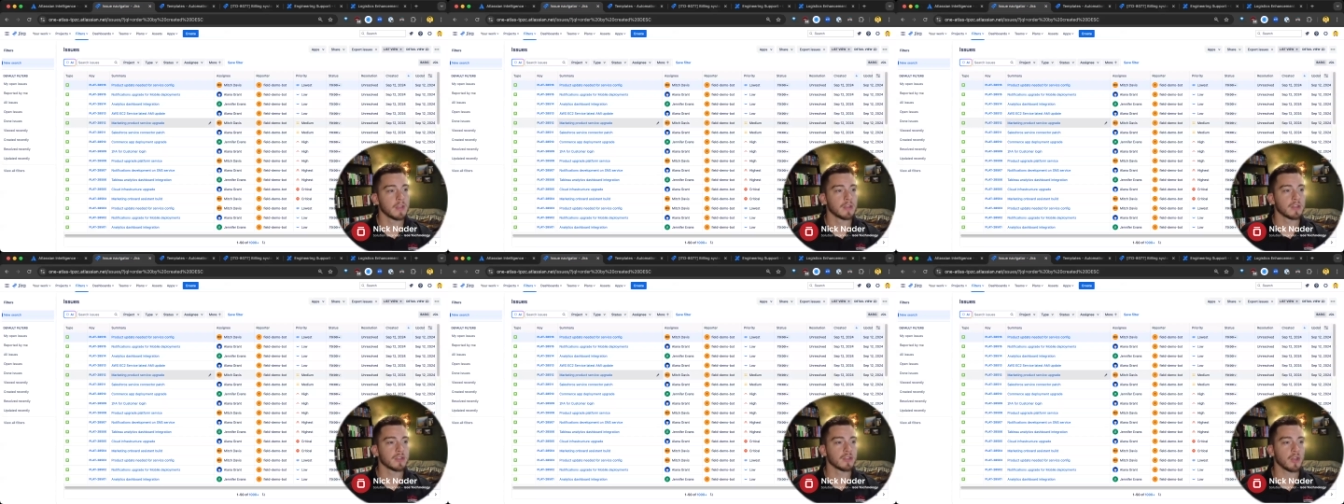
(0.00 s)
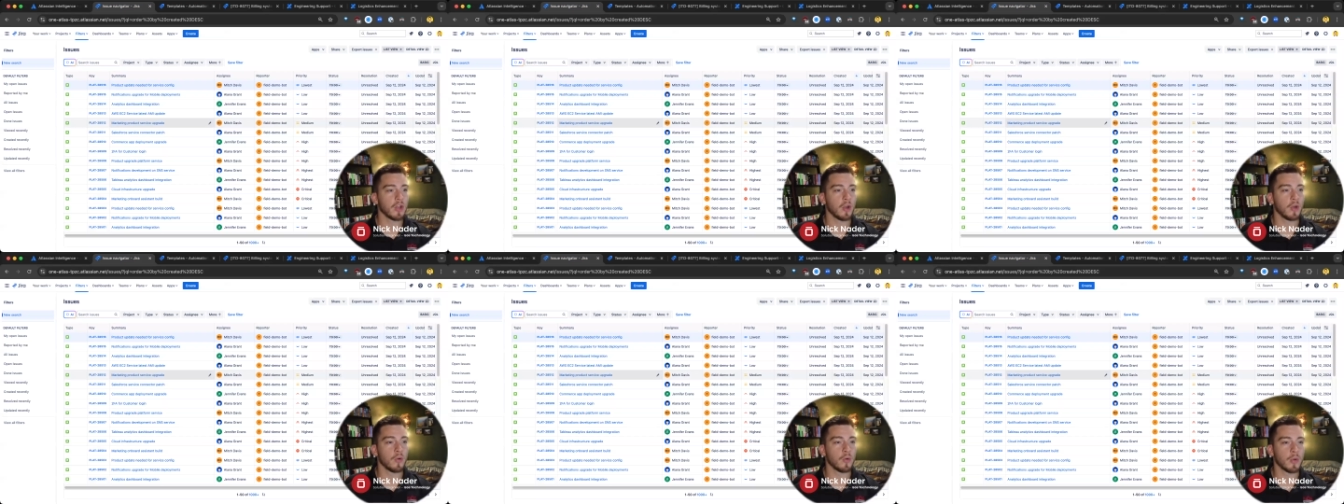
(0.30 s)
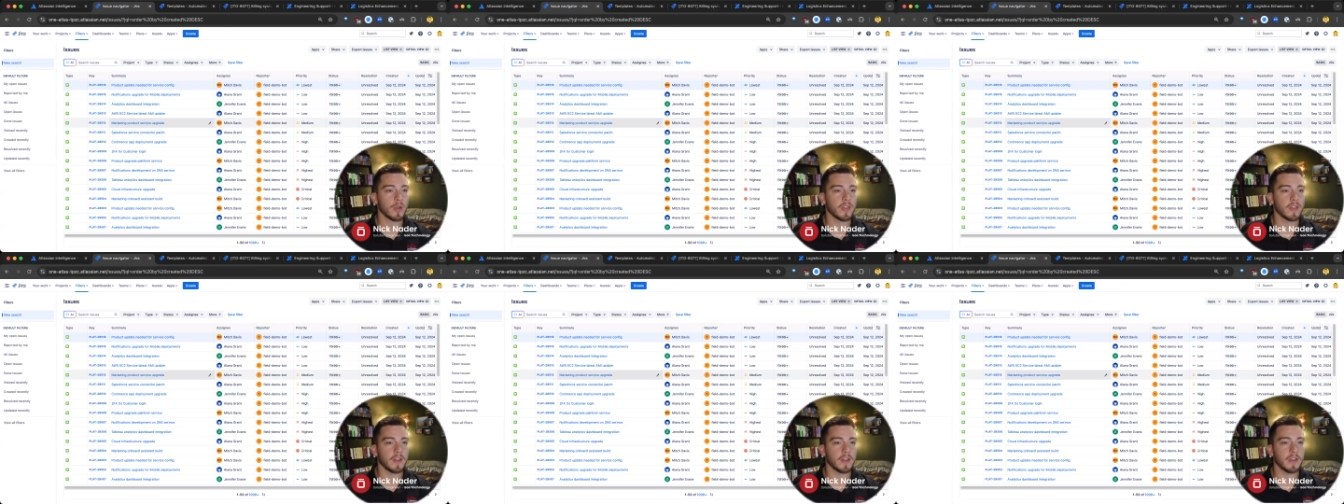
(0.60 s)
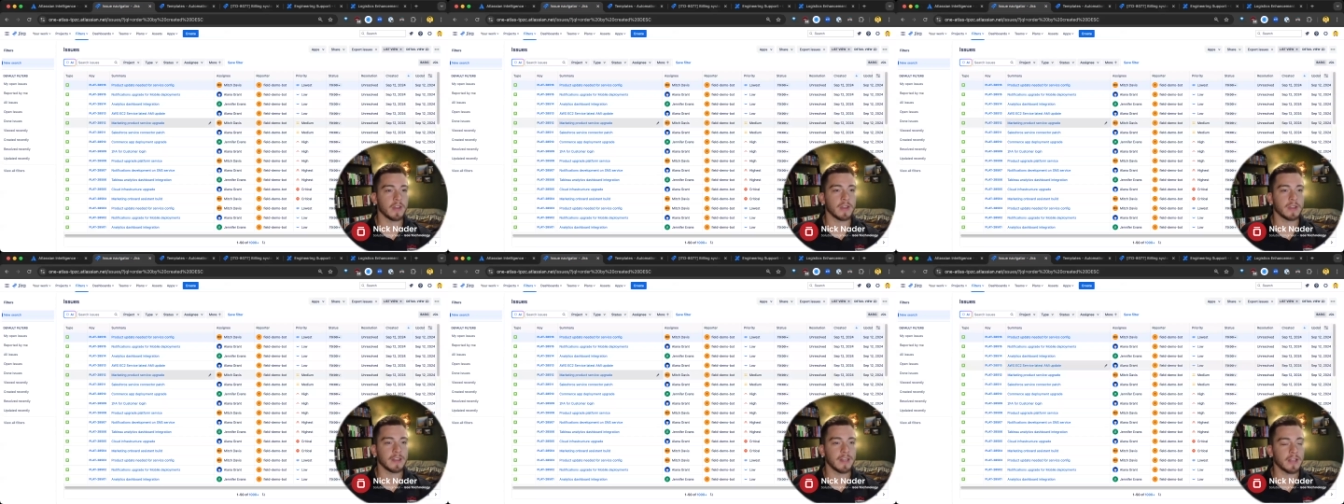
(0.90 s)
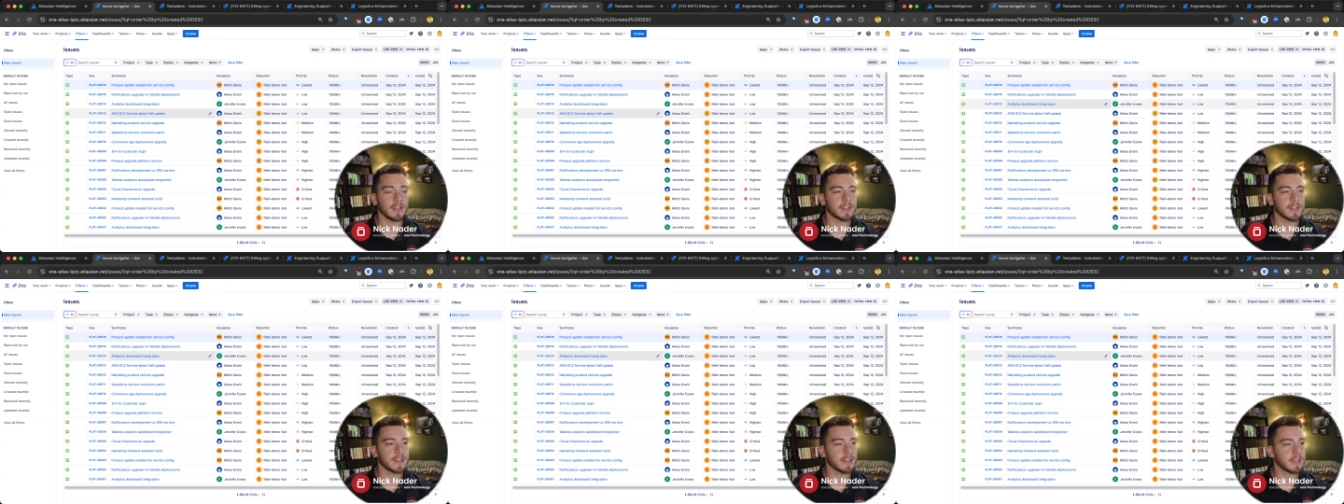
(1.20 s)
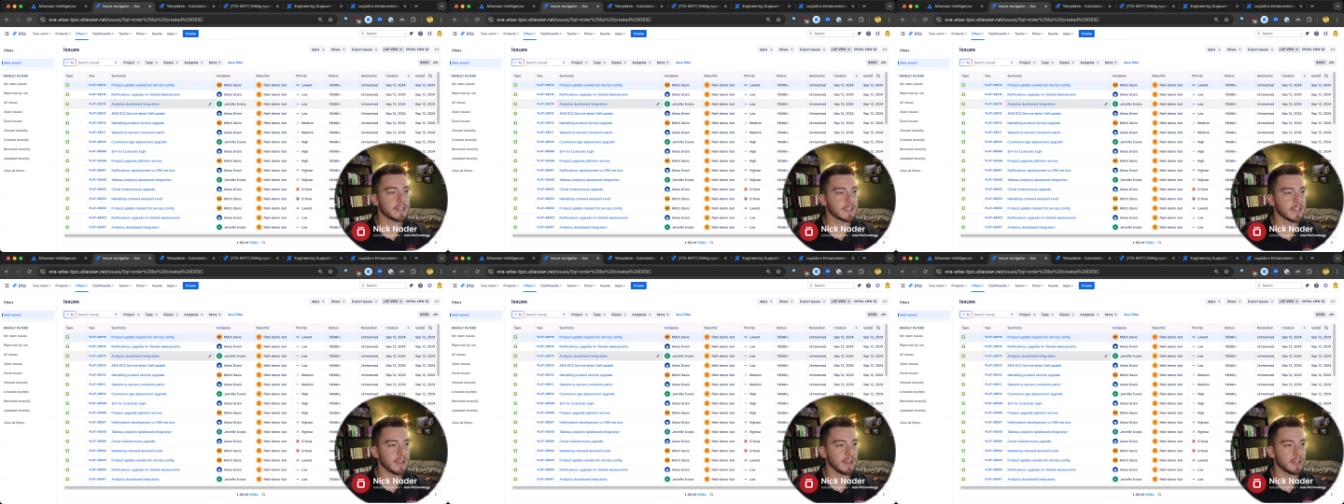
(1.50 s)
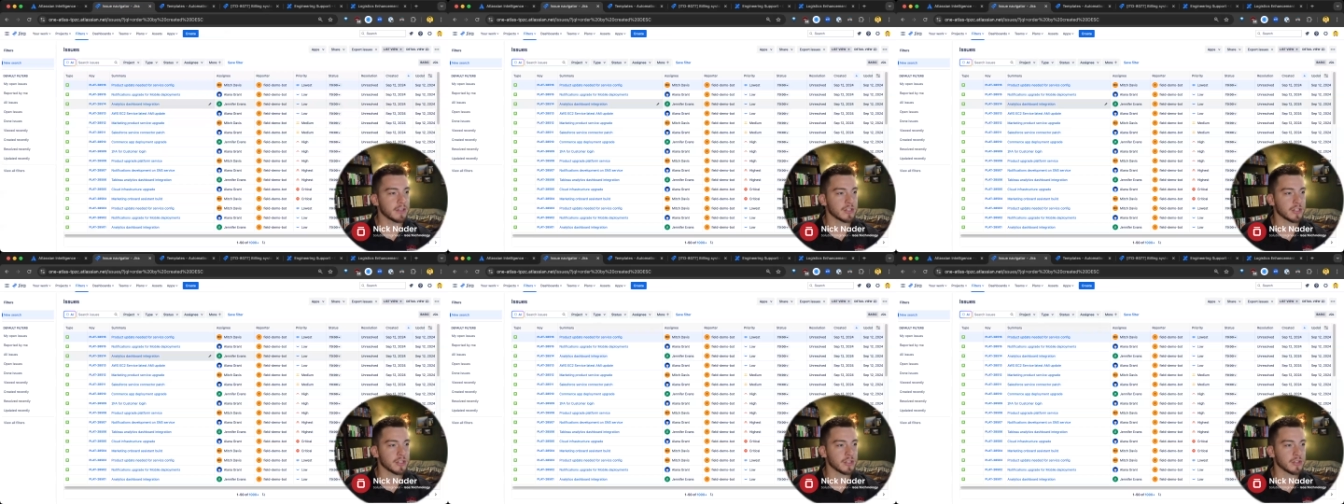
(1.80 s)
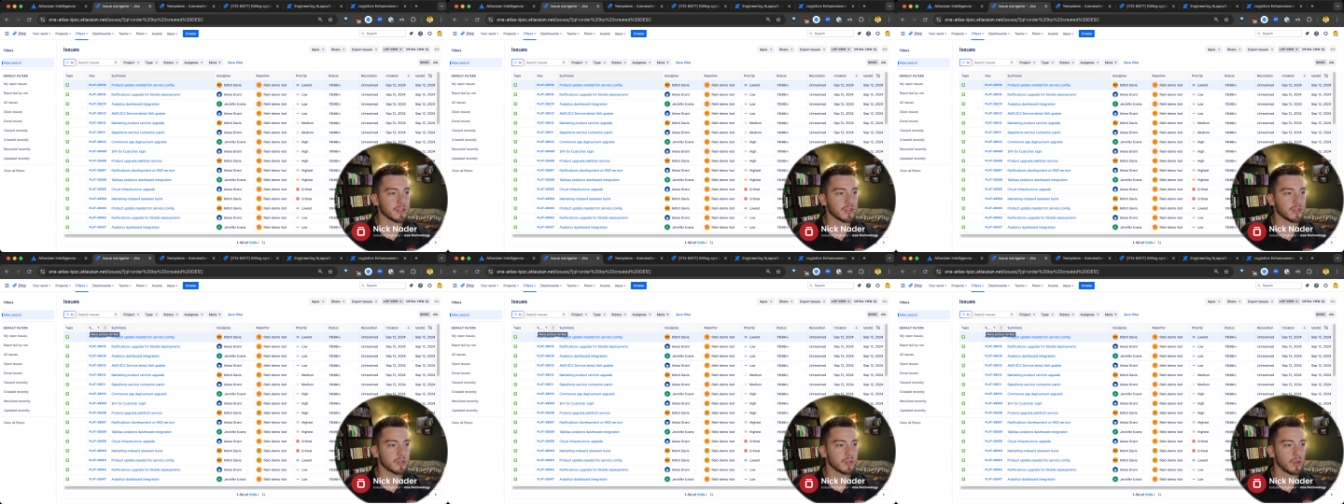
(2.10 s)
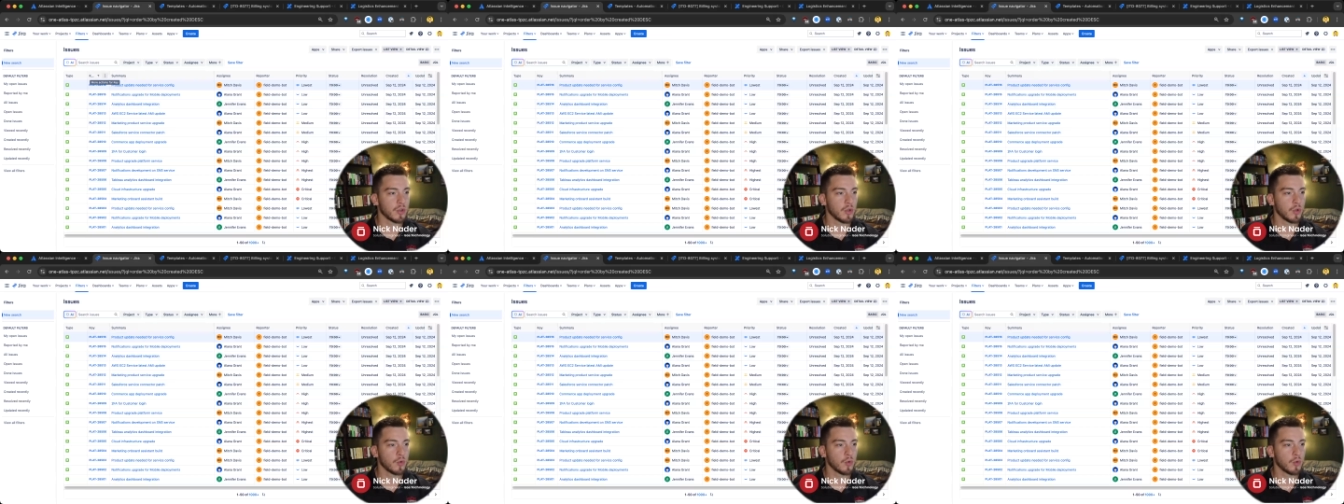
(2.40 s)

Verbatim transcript: So with Atlassian Intelligence,